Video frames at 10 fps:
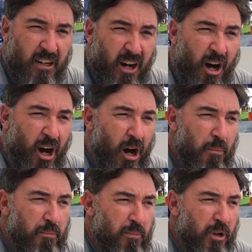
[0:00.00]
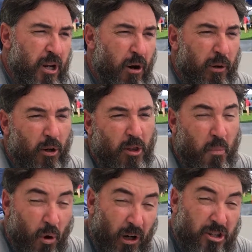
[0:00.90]
We called the
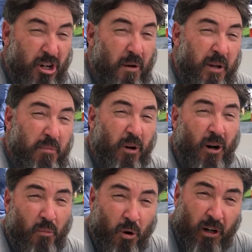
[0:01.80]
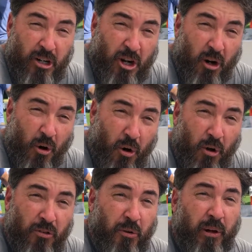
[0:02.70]
mortgage company, put our mortgage on
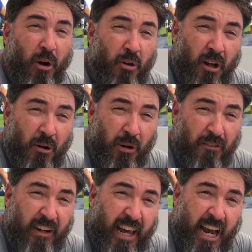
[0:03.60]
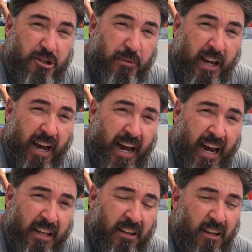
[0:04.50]
hold so we could hold on to whatever cash we had